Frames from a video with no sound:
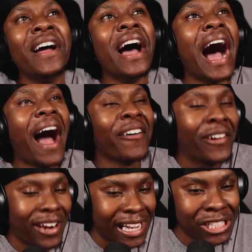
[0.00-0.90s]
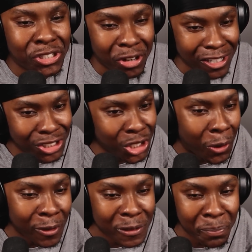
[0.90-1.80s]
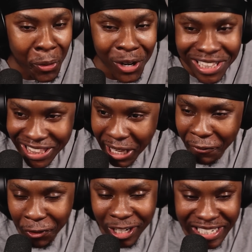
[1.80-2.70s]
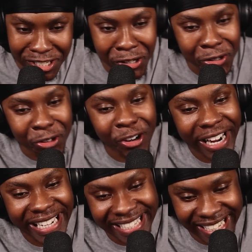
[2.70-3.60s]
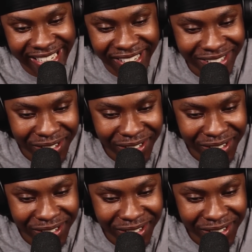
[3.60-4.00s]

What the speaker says: How can I trust you? You was born different. It's crazy.